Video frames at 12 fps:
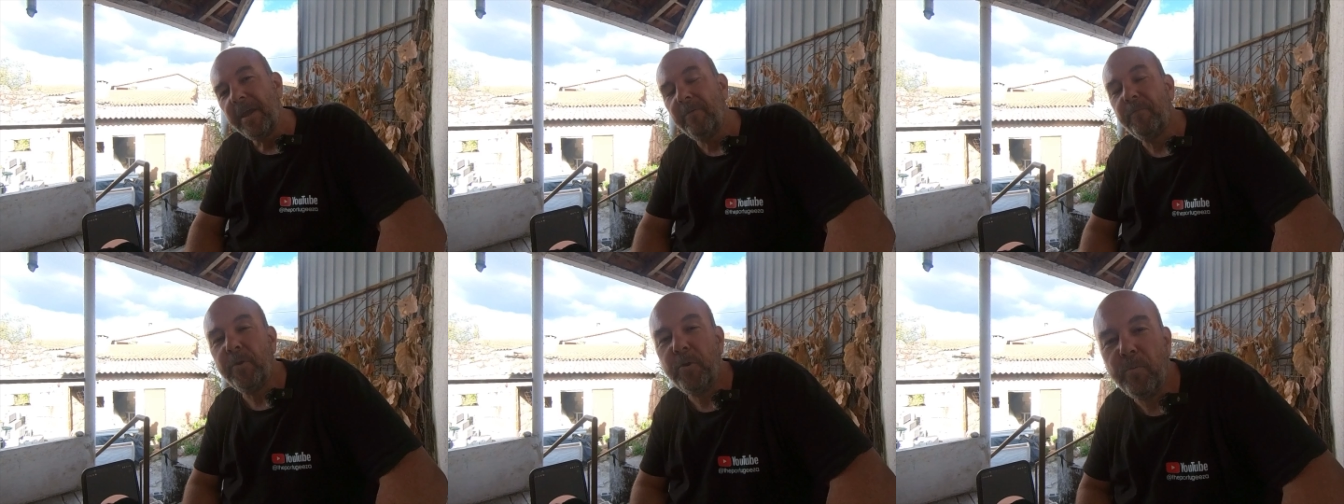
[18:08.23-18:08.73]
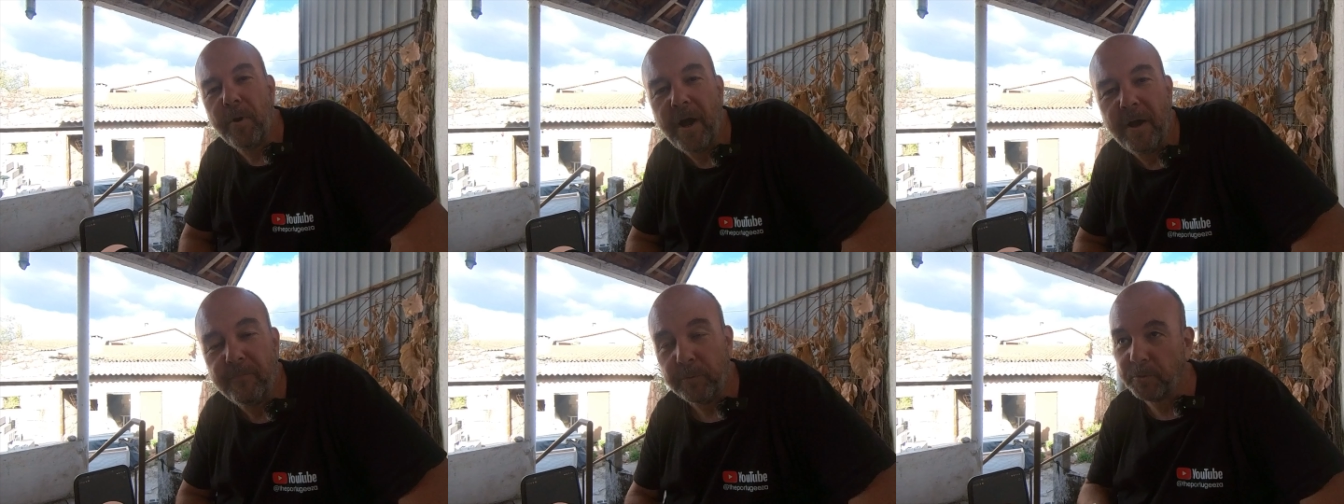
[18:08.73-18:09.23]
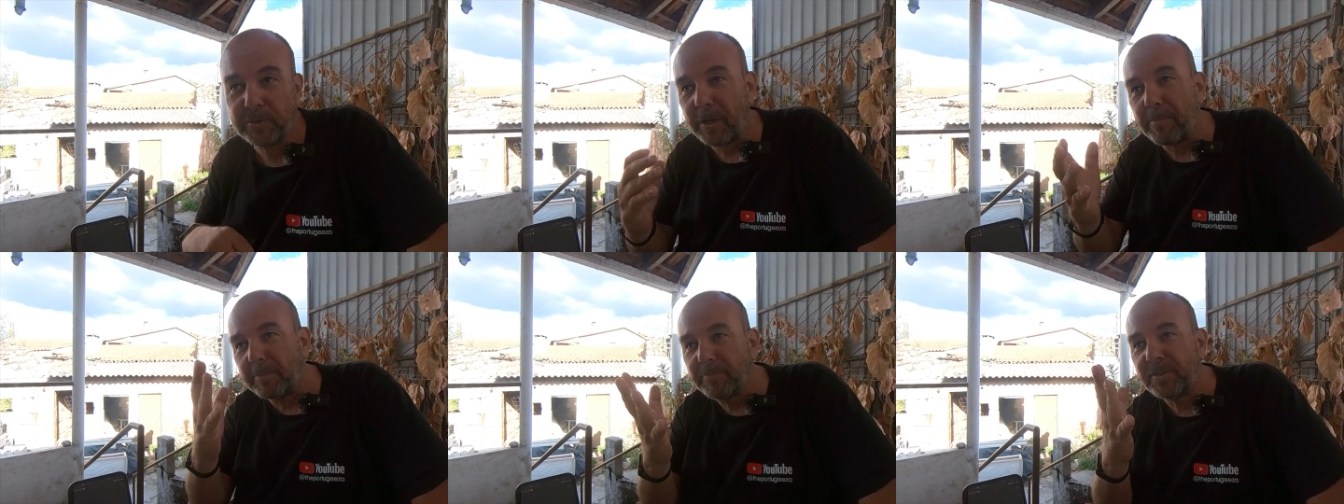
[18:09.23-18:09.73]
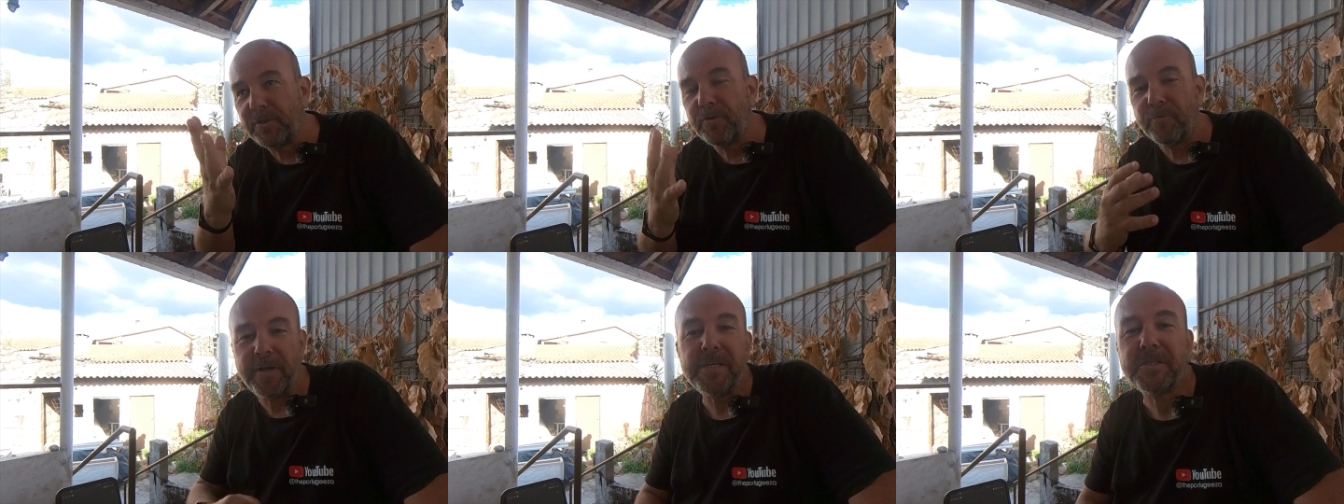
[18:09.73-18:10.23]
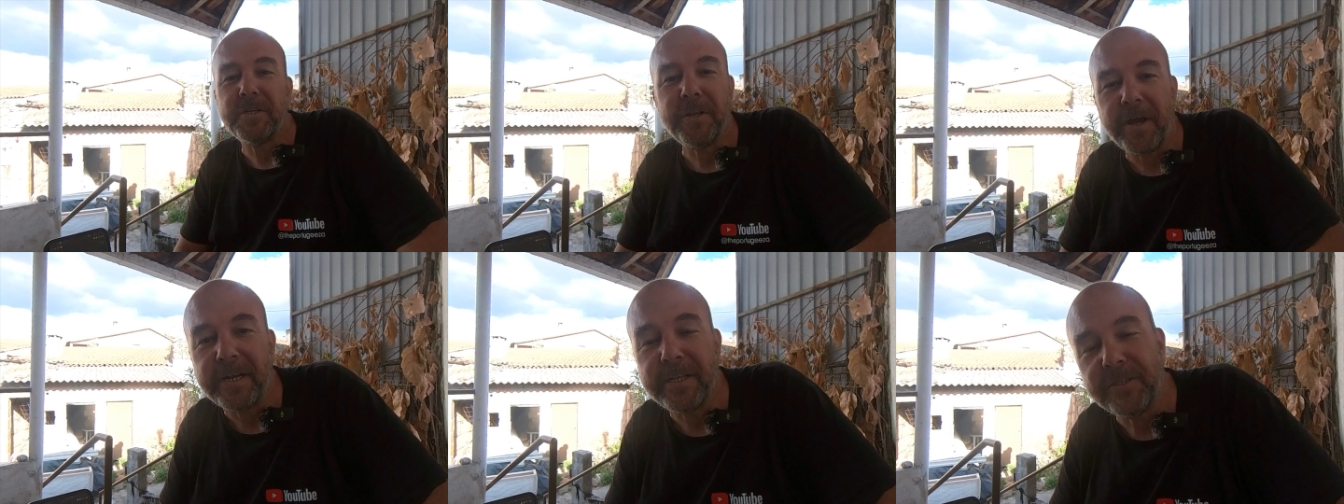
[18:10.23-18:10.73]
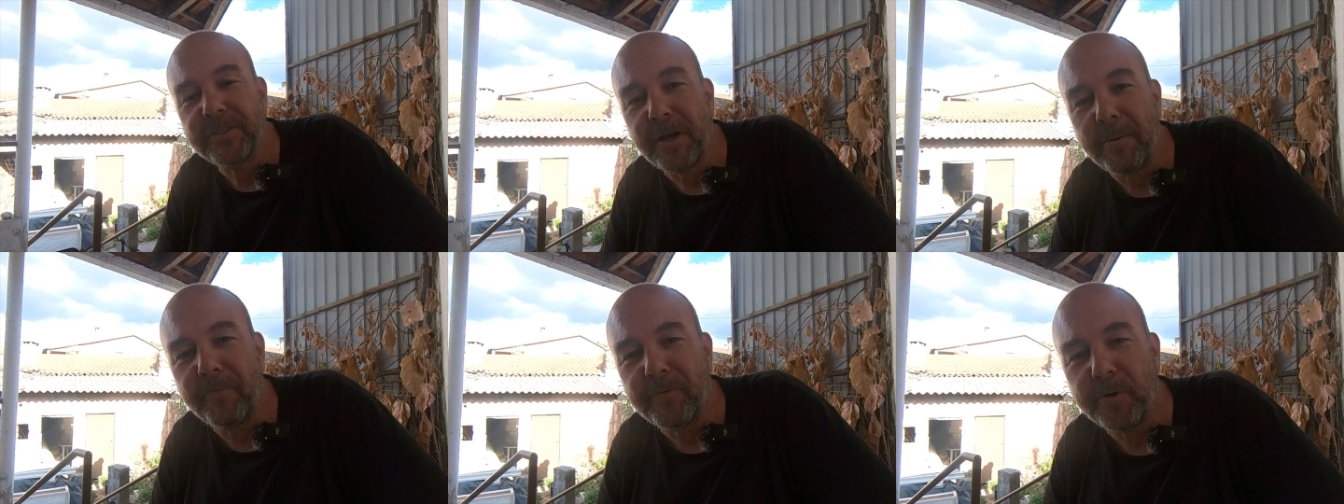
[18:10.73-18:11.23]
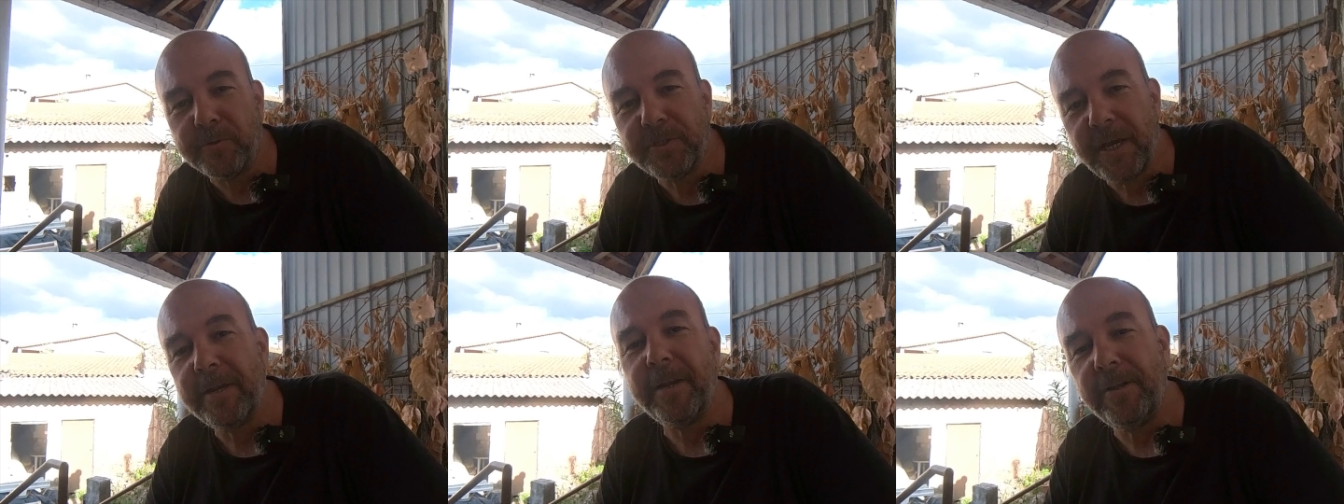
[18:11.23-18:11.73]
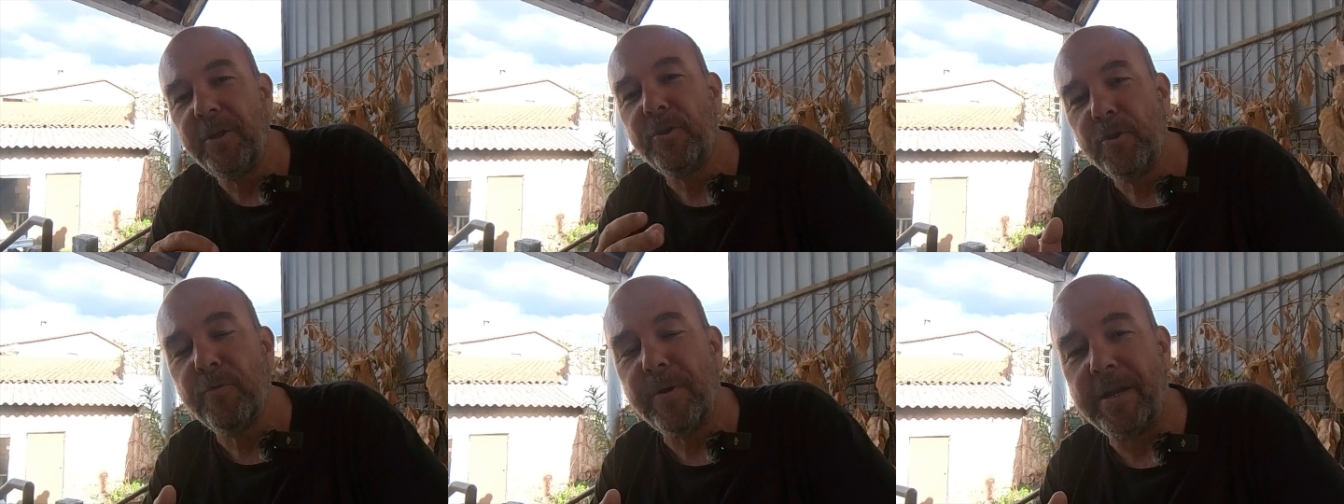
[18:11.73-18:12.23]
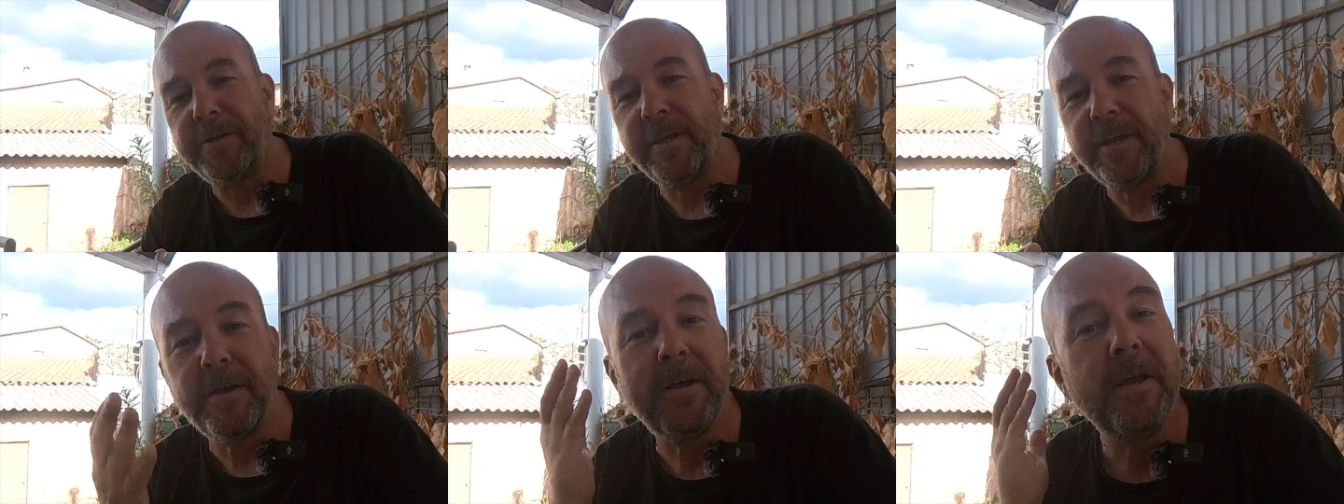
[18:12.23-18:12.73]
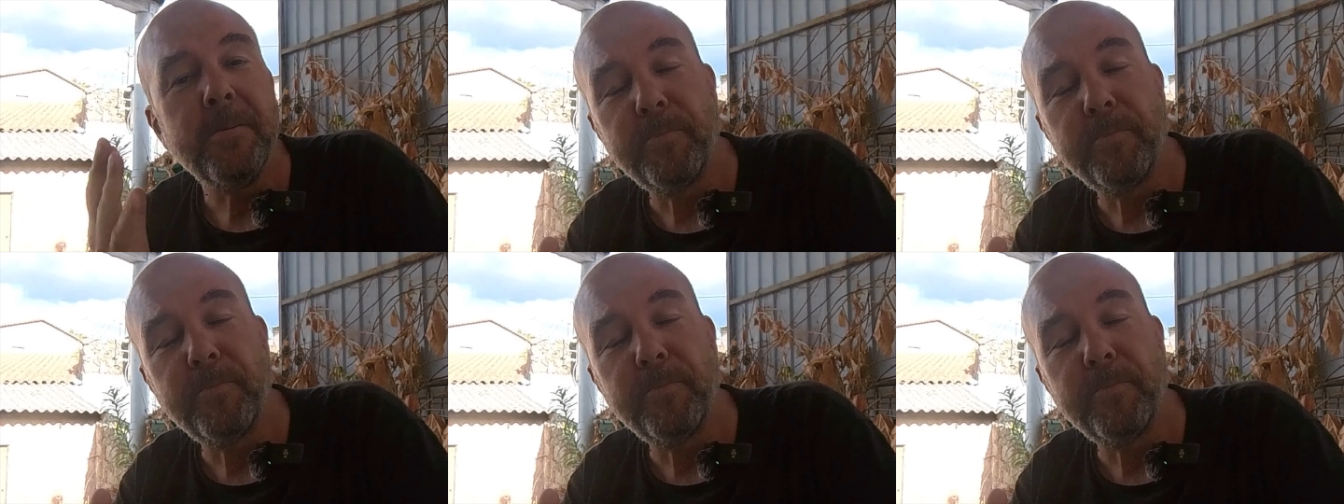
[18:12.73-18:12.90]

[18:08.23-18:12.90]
If you, uh, for some obscure reason, like this type of content and you're new around here,